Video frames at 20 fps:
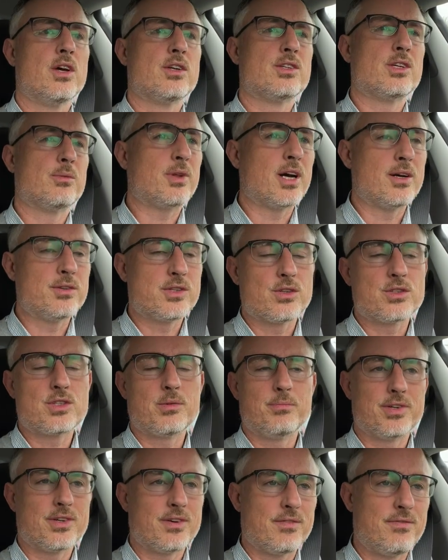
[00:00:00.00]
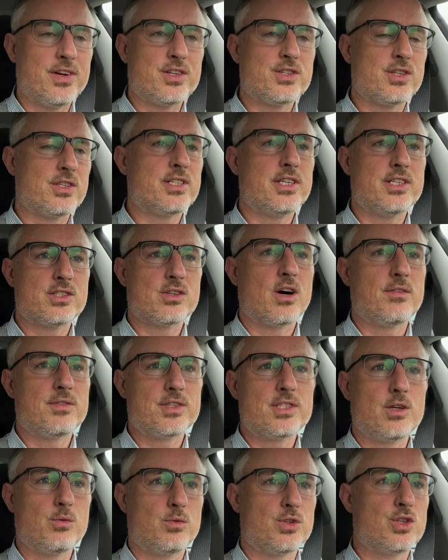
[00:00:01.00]
Sometimes there's some efficiencies.
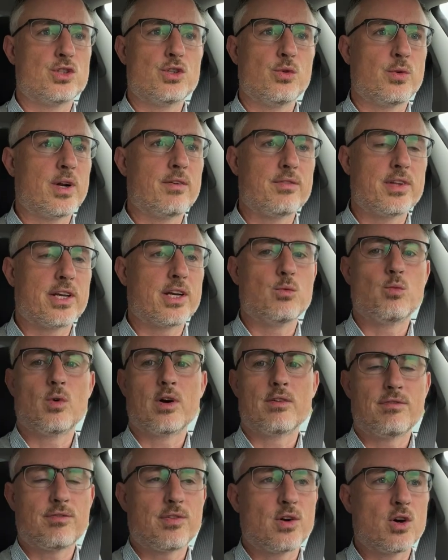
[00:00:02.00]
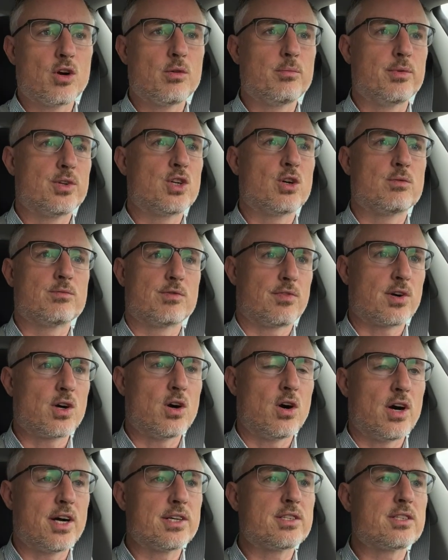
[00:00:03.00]
Obviously, we're just doing everything in one firm in terms of
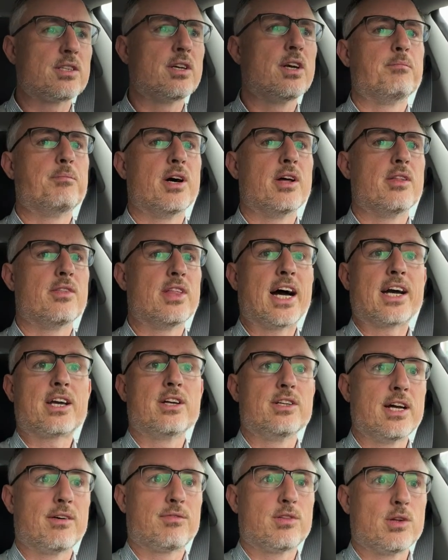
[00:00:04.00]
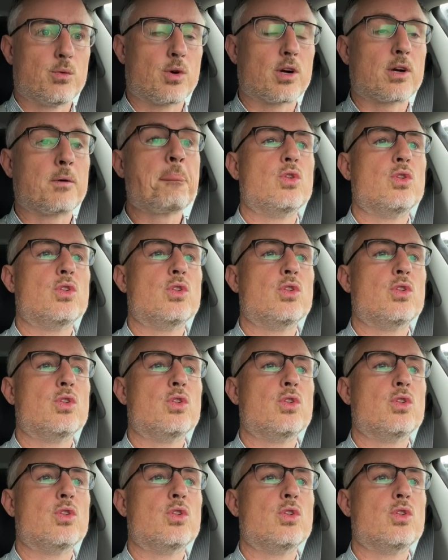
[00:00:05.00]
cost, but that can definitely work.